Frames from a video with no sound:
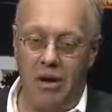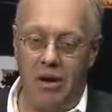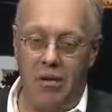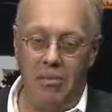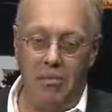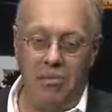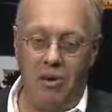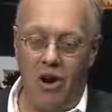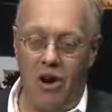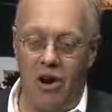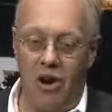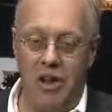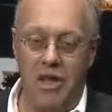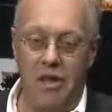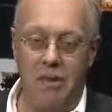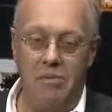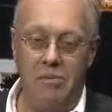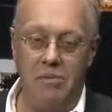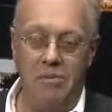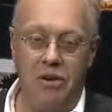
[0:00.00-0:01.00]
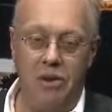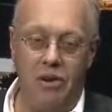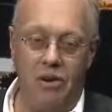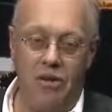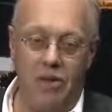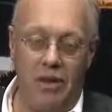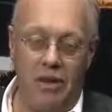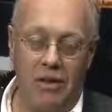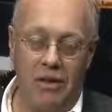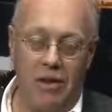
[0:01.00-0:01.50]
party, you know,
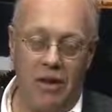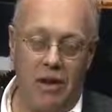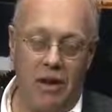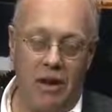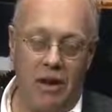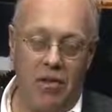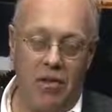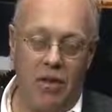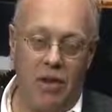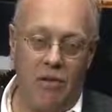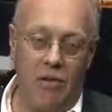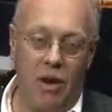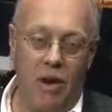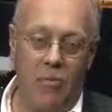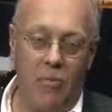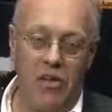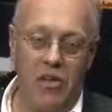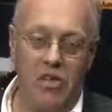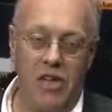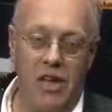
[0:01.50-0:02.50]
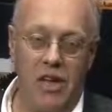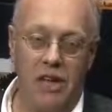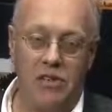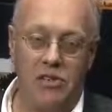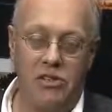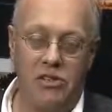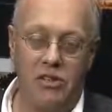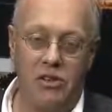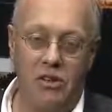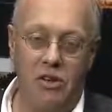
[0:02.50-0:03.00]
that I think
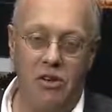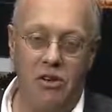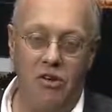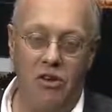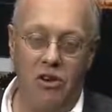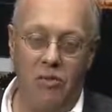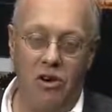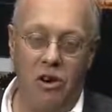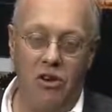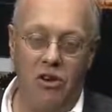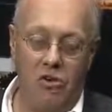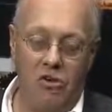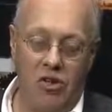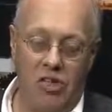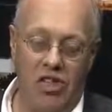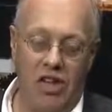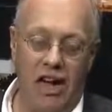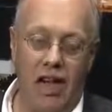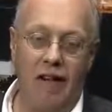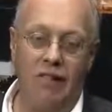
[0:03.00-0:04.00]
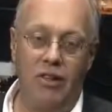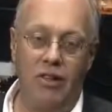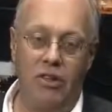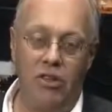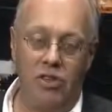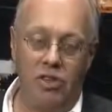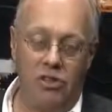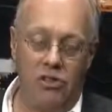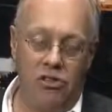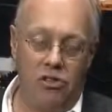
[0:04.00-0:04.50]
represents or
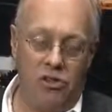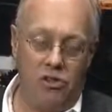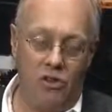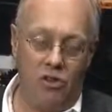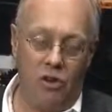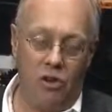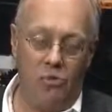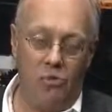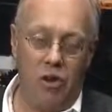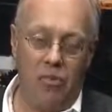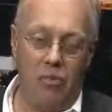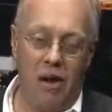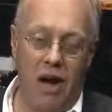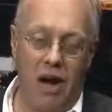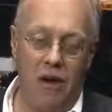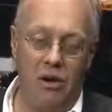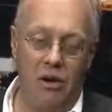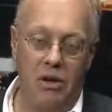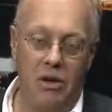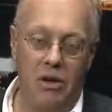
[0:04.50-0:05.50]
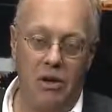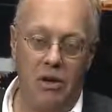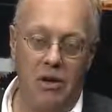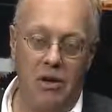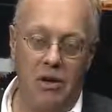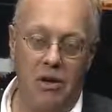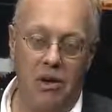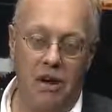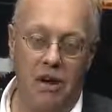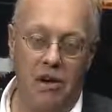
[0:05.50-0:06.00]
challenges corporate power
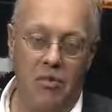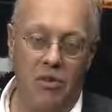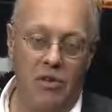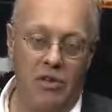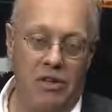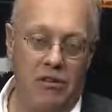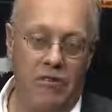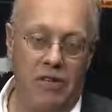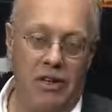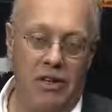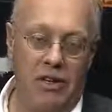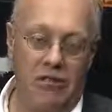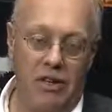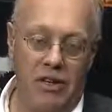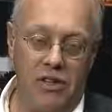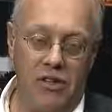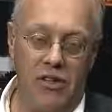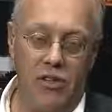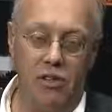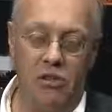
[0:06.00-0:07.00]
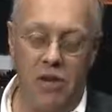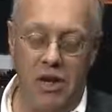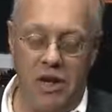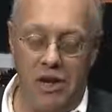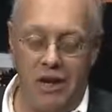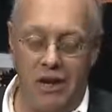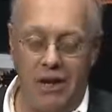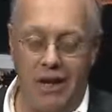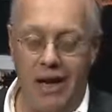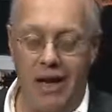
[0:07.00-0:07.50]
most effectively is the Green.
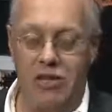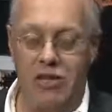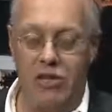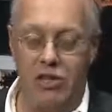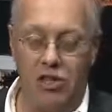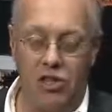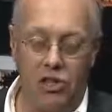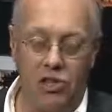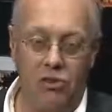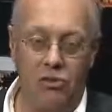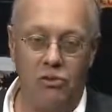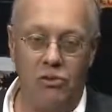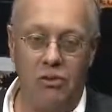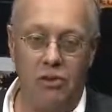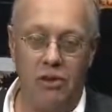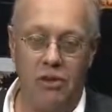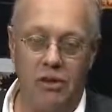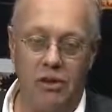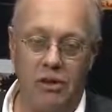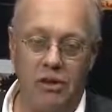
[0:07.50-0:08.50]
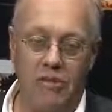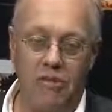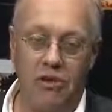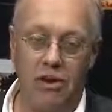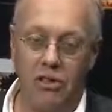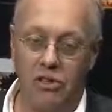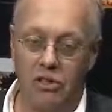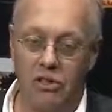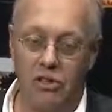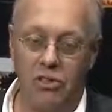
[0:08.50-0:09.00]
It has issues. You know, it
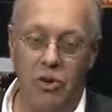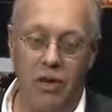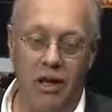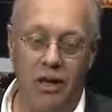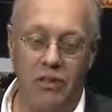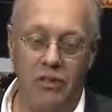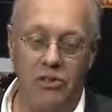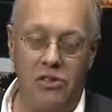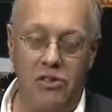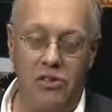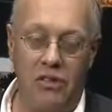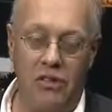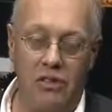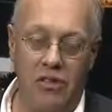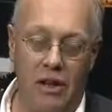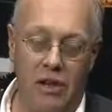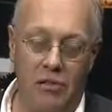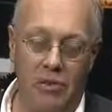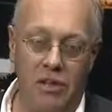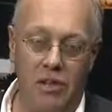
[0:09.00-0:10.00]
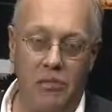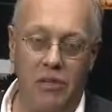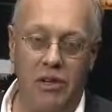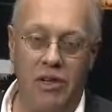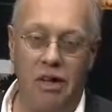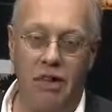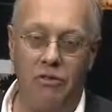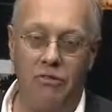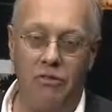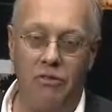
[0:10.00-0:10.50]
functions well in cities like Richmond,
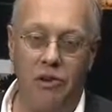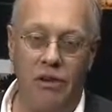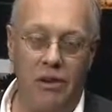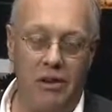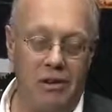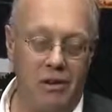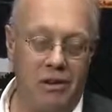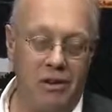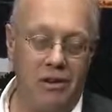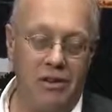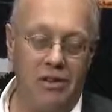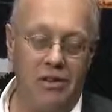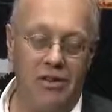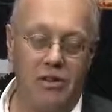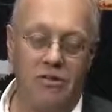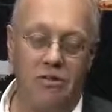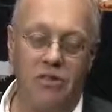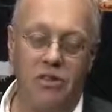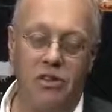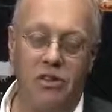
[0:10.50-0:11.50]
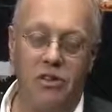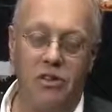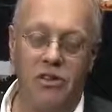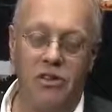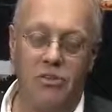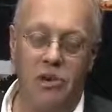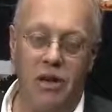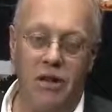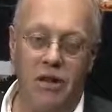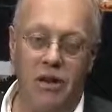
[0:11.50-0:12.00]
California. Doesn't function as
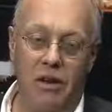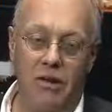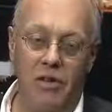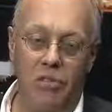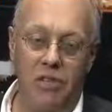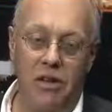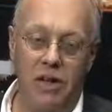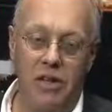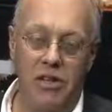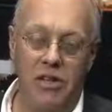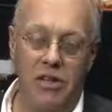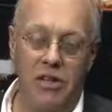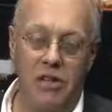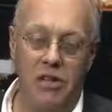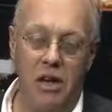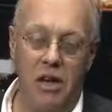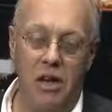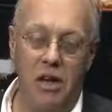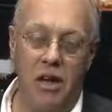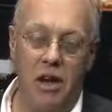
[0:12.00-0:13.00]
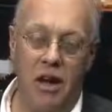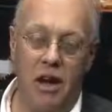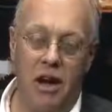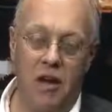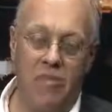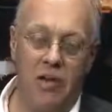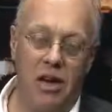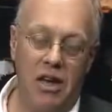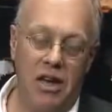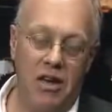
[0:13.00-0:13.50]
well in other places.
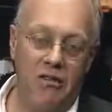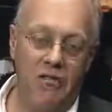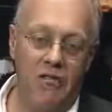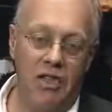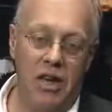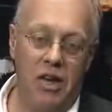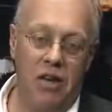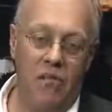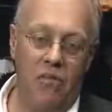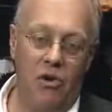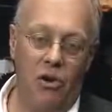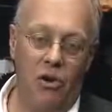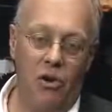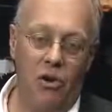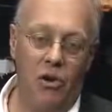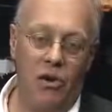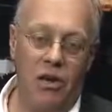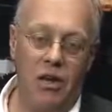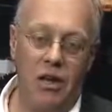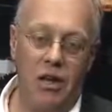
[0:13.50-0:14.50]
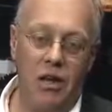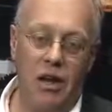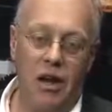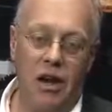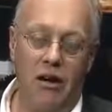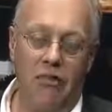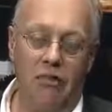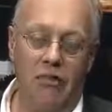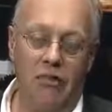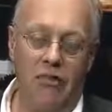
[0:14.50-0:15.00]
But if they can pull
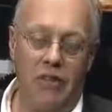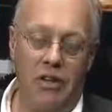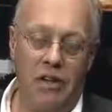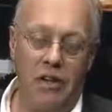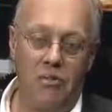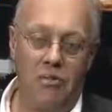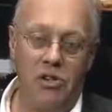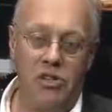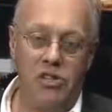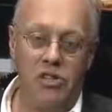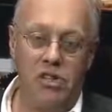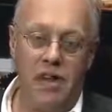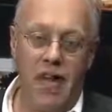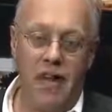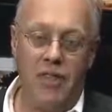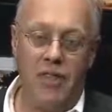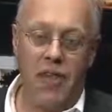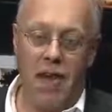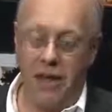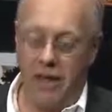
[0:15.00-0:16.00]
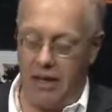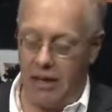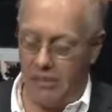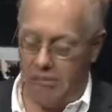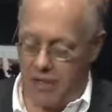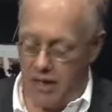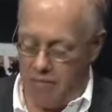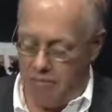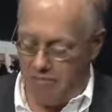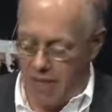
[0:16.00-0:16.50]
15%, that gives
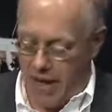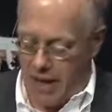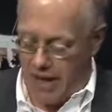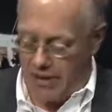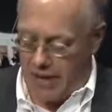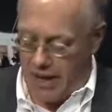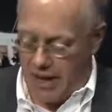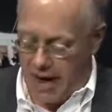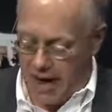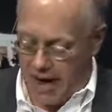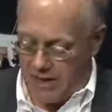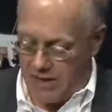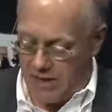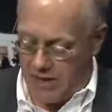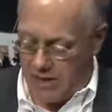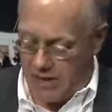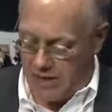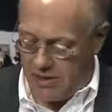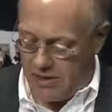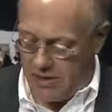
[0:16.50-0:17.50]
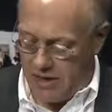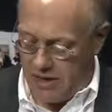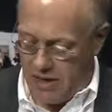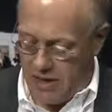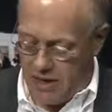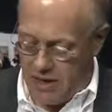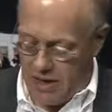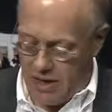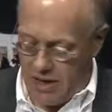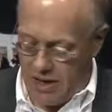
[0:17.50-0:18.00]
them ballot access
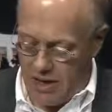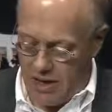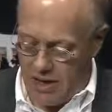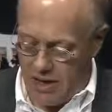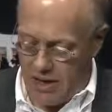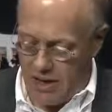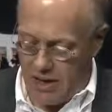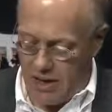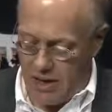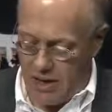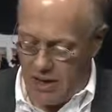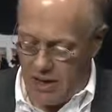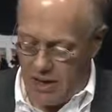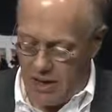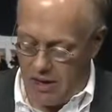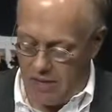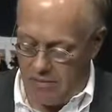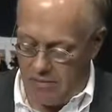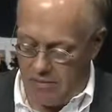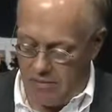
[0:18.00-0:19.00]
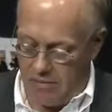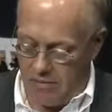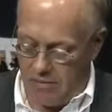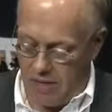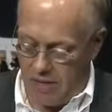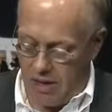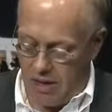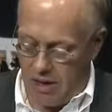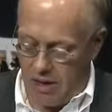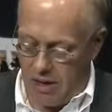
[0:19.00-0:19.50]
in
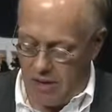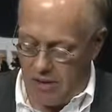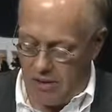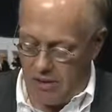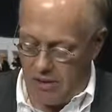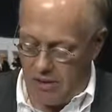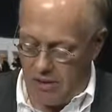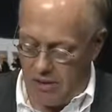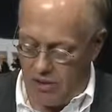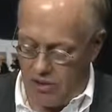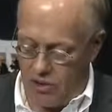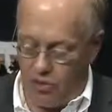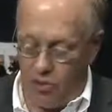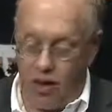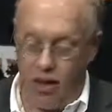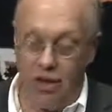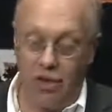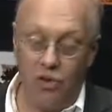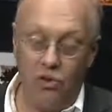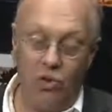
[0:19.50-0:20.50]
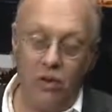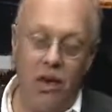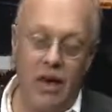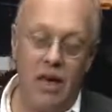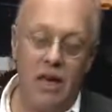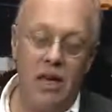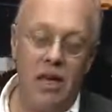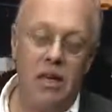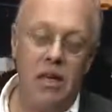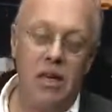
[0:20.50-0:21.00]

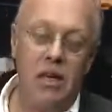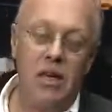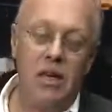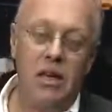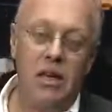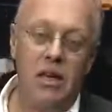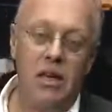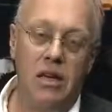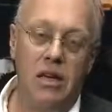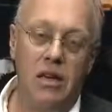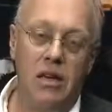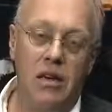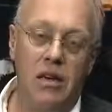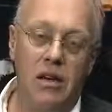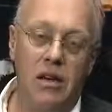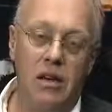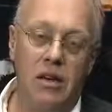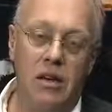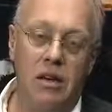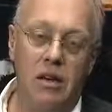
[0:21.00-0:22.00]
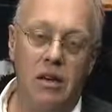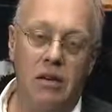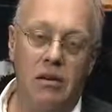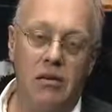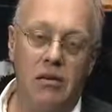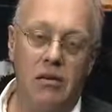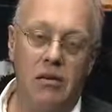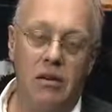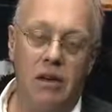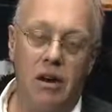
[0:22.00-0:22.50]
2020 in
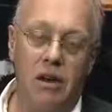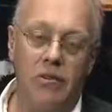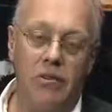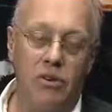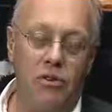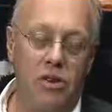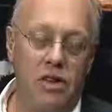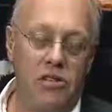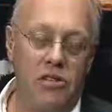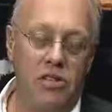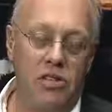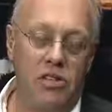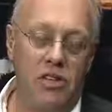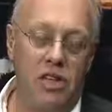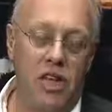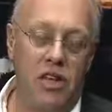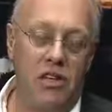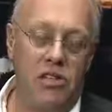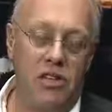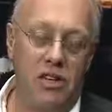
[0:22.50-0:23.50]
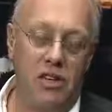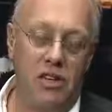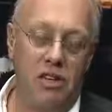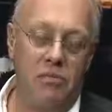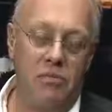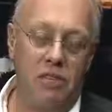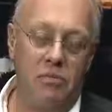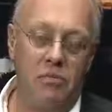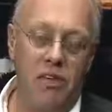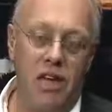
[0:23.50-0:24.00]
a few dozen states, and it
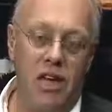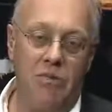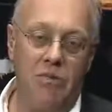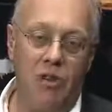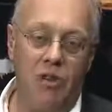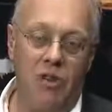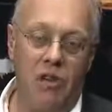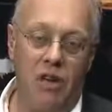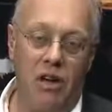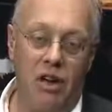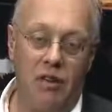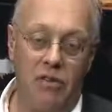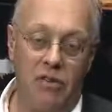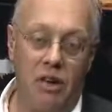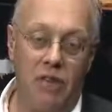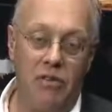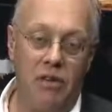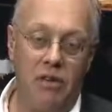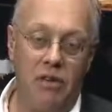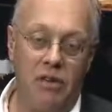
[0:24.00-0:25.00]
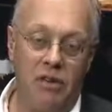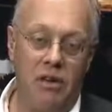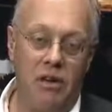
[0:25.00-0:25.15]
gives them $10 million. I think